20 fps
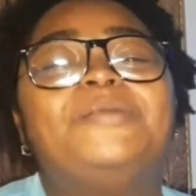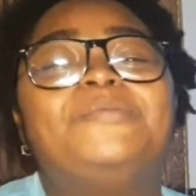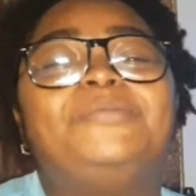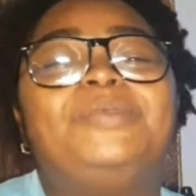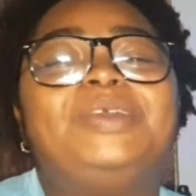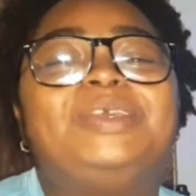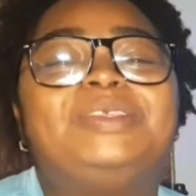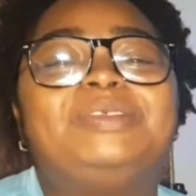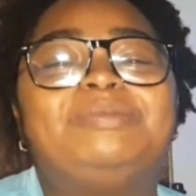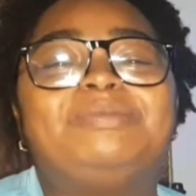
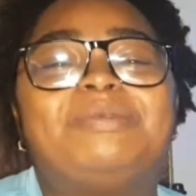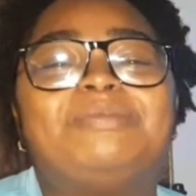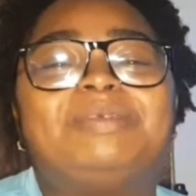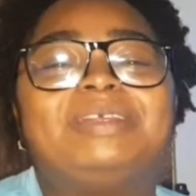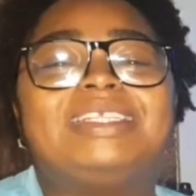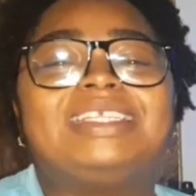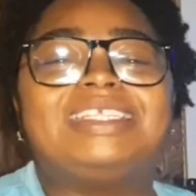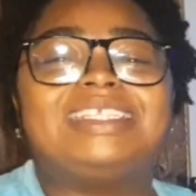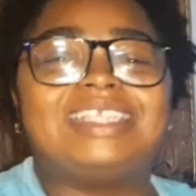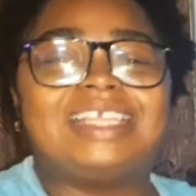Please remember
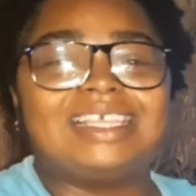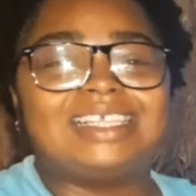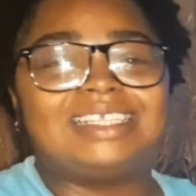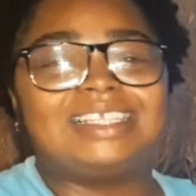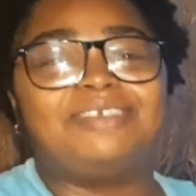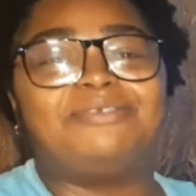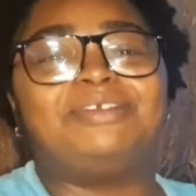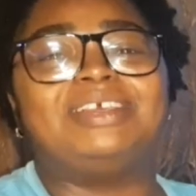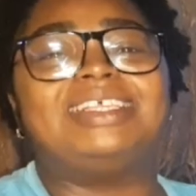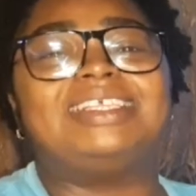to stay
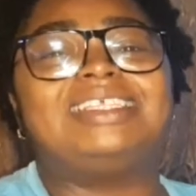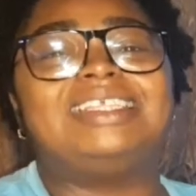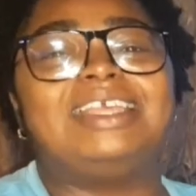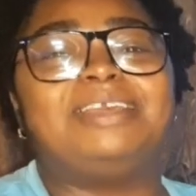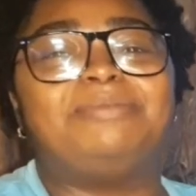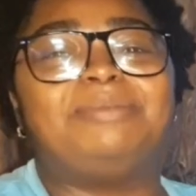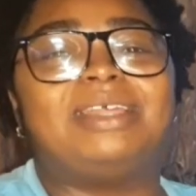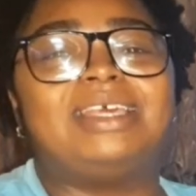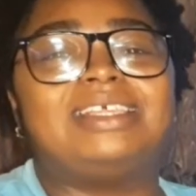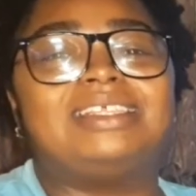safe and stay
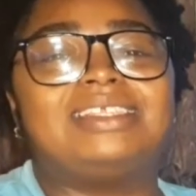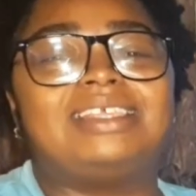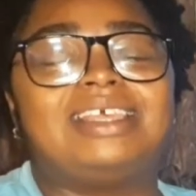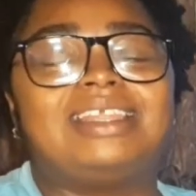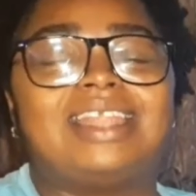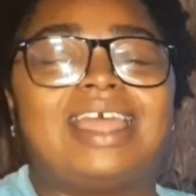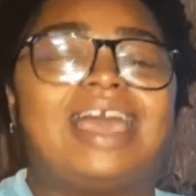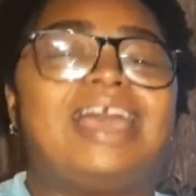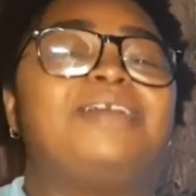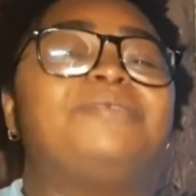blessed,
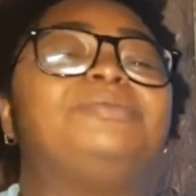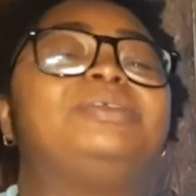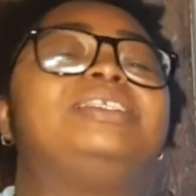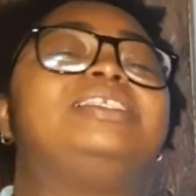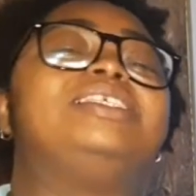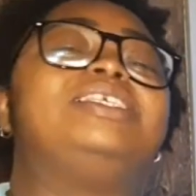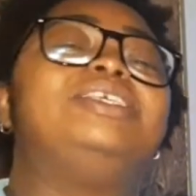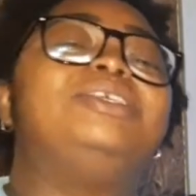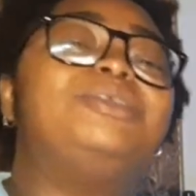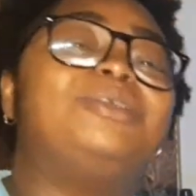and I will
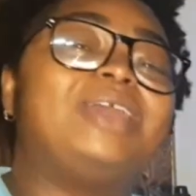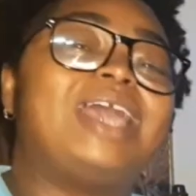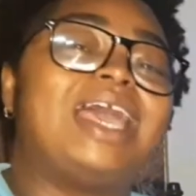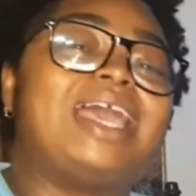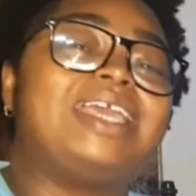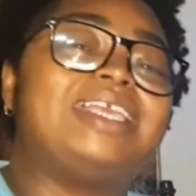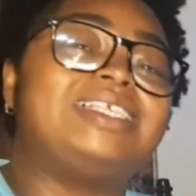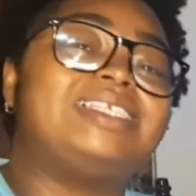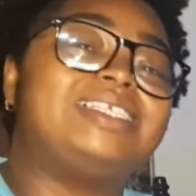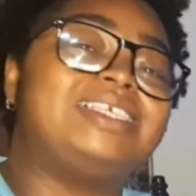see you
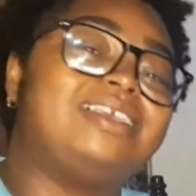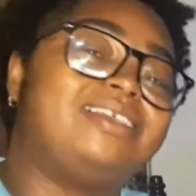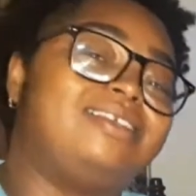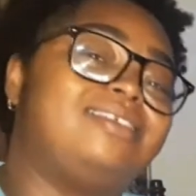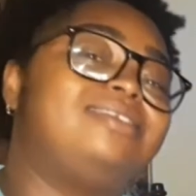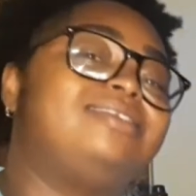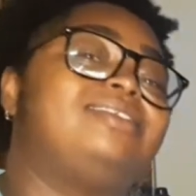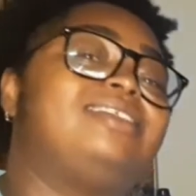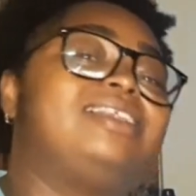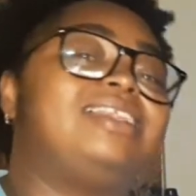guys
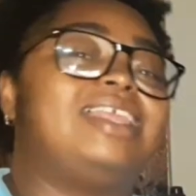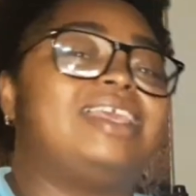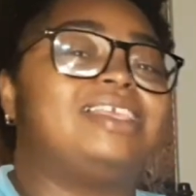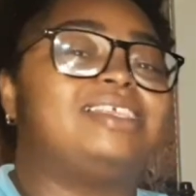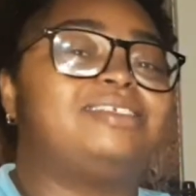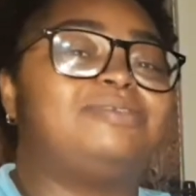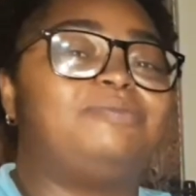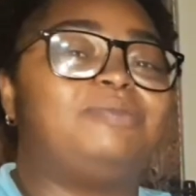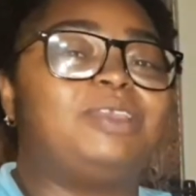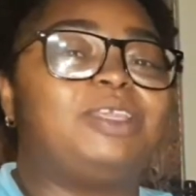in the
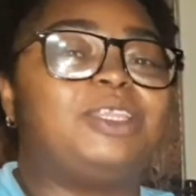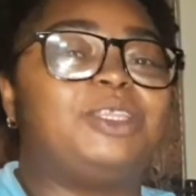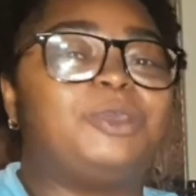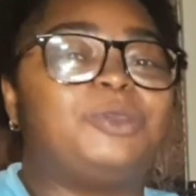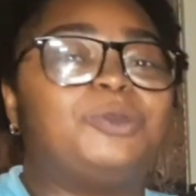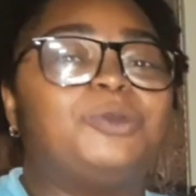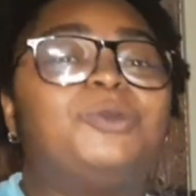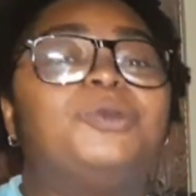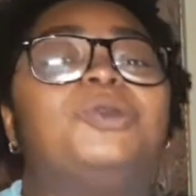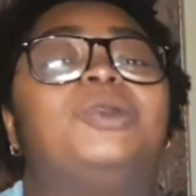next
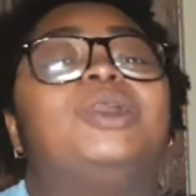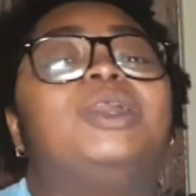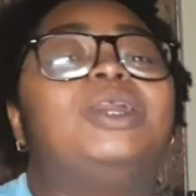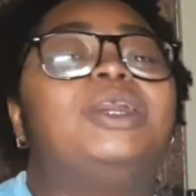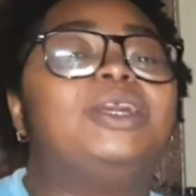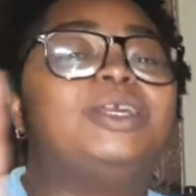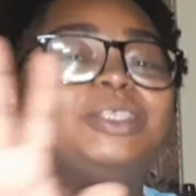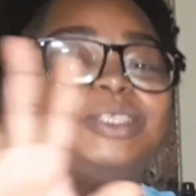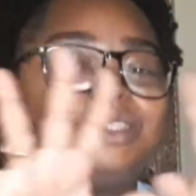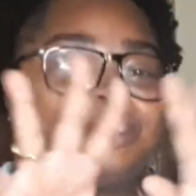video.
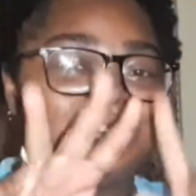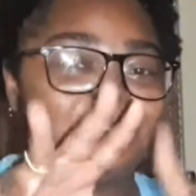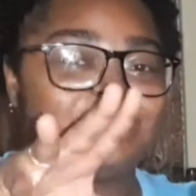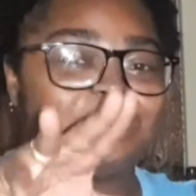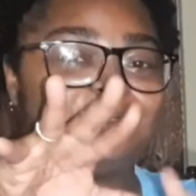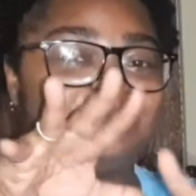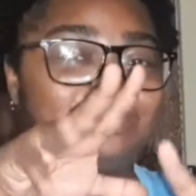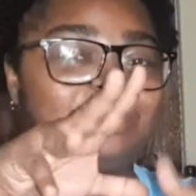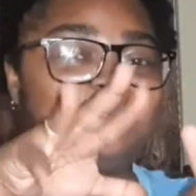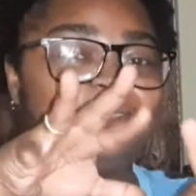
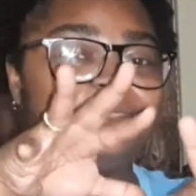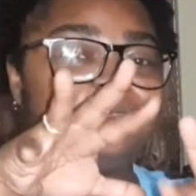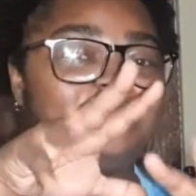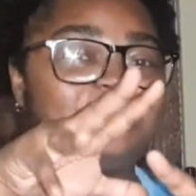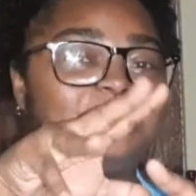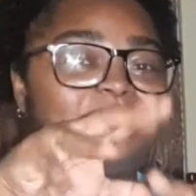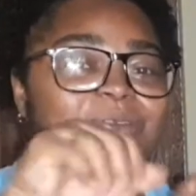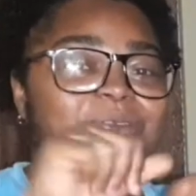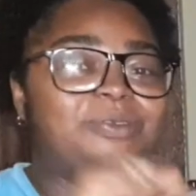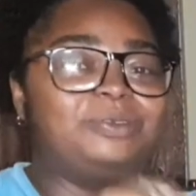
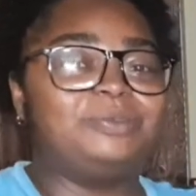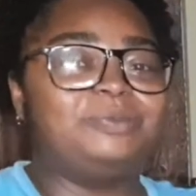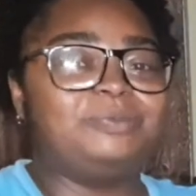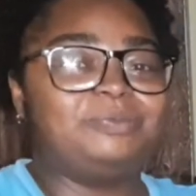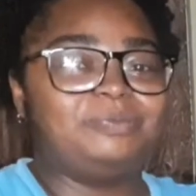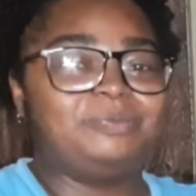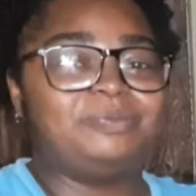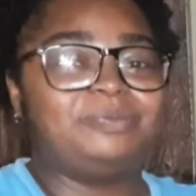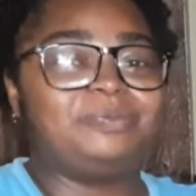Toodaloo.